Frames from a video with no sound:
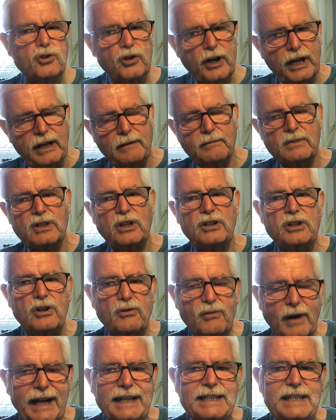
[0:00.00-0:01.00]
dreams, and
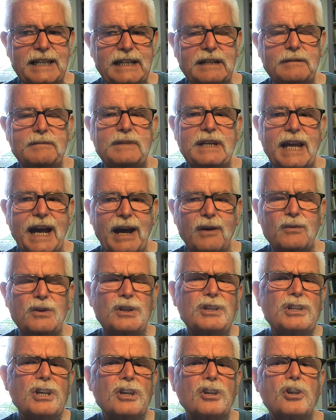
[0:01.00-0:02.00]
you're writing them
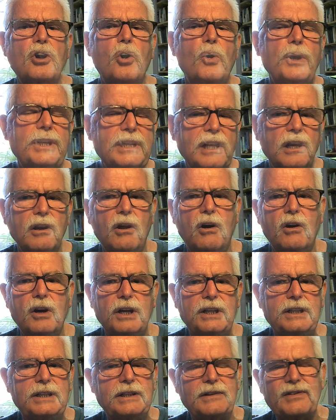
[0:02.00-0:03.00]
down and you're going
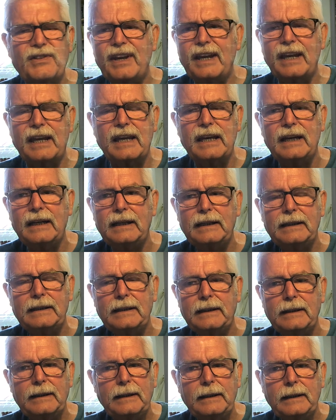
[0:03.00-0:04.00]
along and you think,
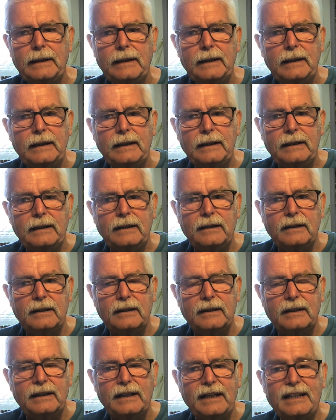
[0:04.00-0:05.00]

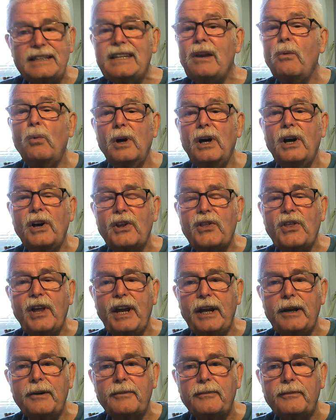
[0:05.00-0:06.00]
is it worth
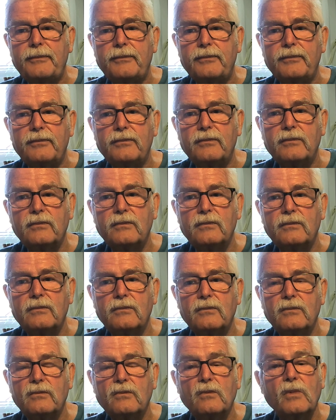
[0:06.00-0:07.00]
it?
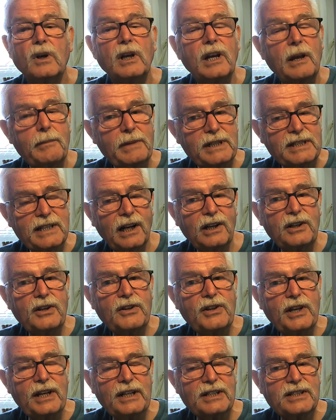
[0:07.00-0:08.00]
Well, let me tell
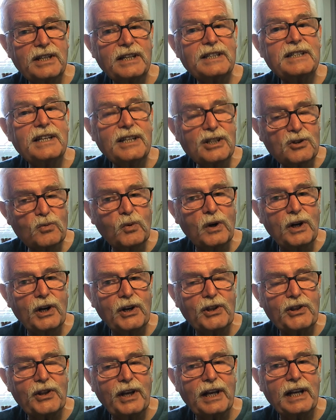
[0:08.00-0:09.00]
you this, it is
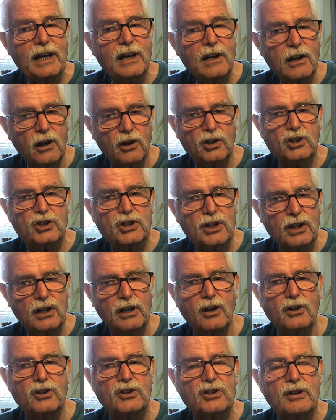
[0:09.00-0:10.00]
worth it. Lots
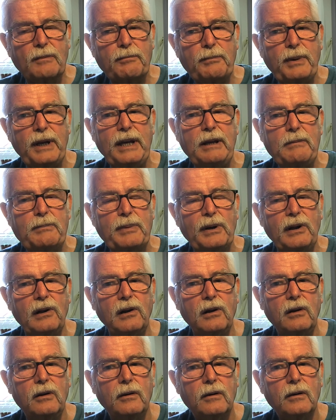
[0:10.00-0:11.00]
and lots of
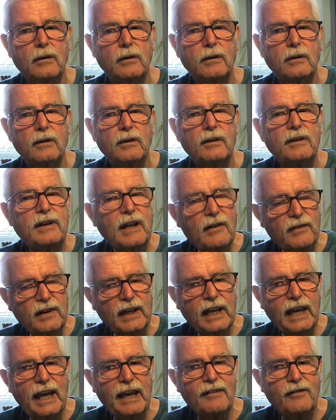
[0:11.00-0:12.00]
people
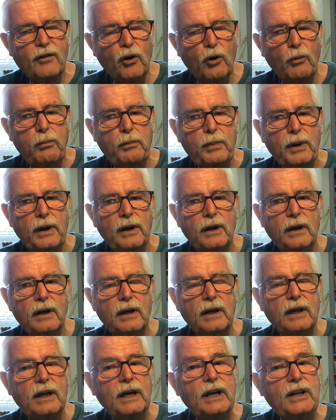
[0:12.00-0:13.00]
never gave up.
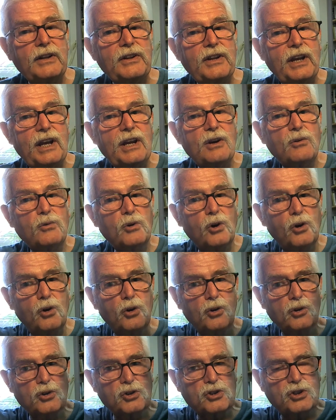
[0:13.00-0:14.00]
And they
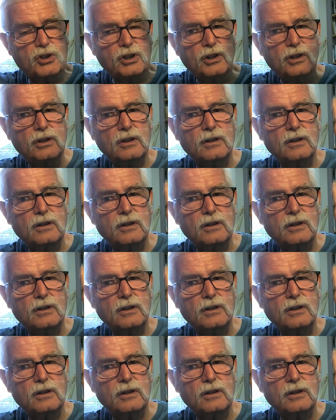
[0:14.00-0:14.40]
rose